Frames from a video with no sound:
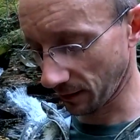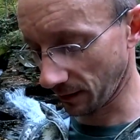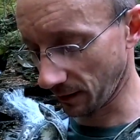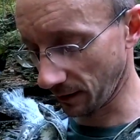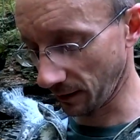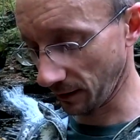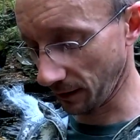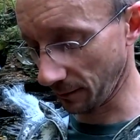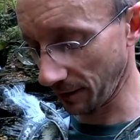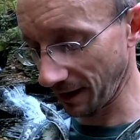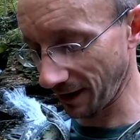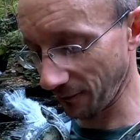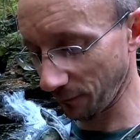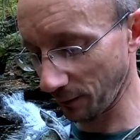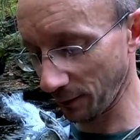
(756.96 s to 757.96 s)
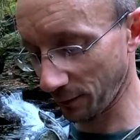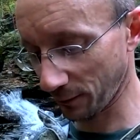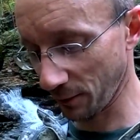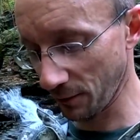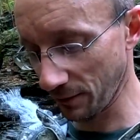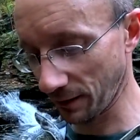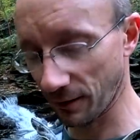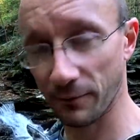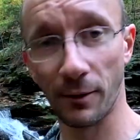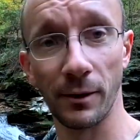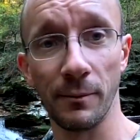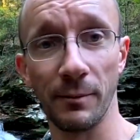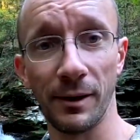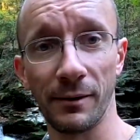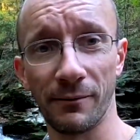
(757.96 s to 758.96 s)
I am halfway through and I've
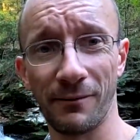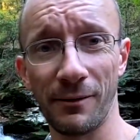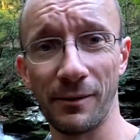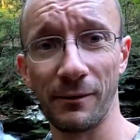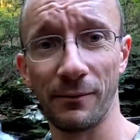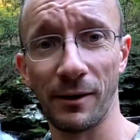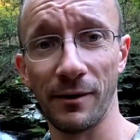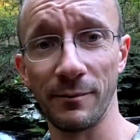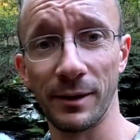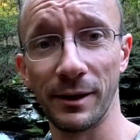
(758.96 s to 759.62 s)
already been here 55